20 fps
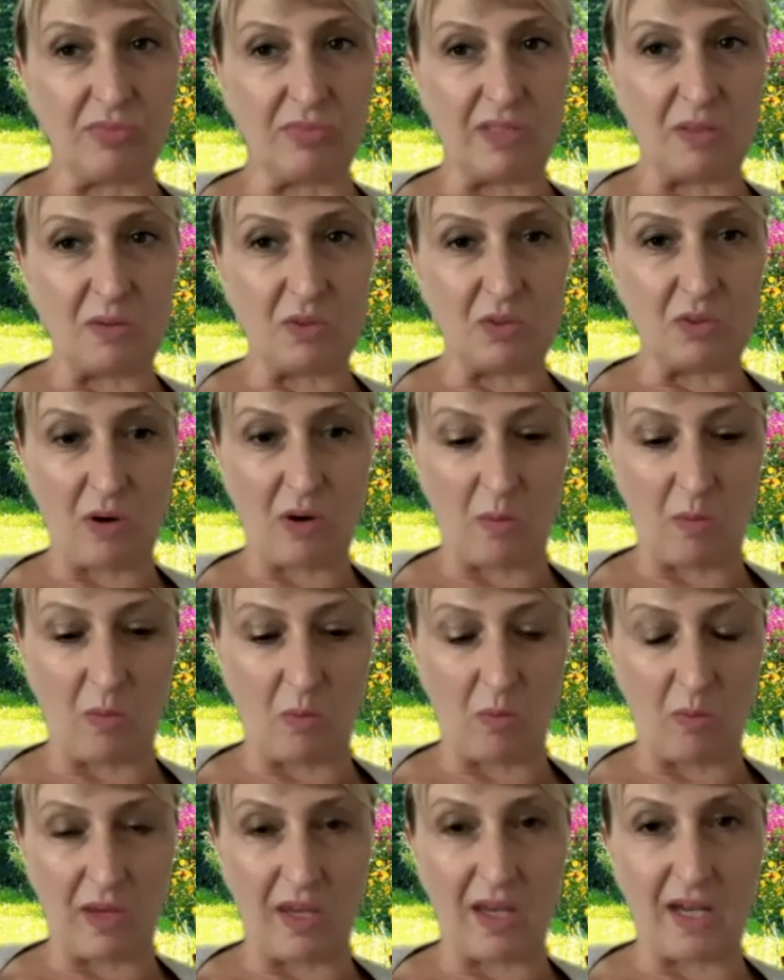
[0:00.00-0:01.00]
he was
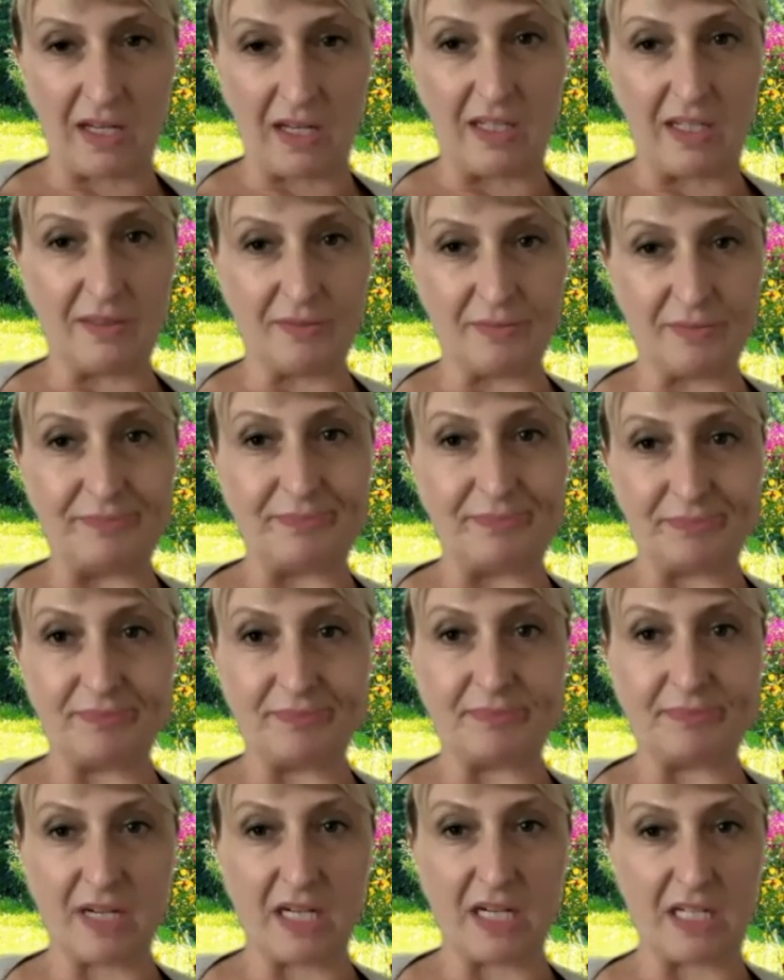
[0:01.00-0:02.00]
probably kind of
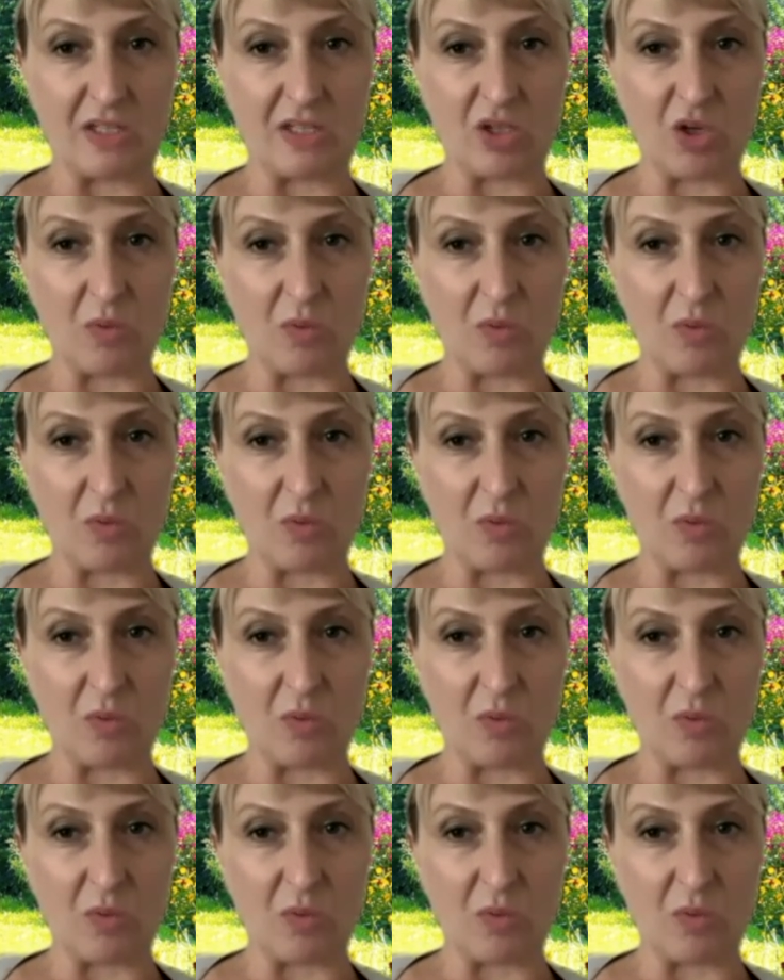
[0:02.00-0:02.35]
on his own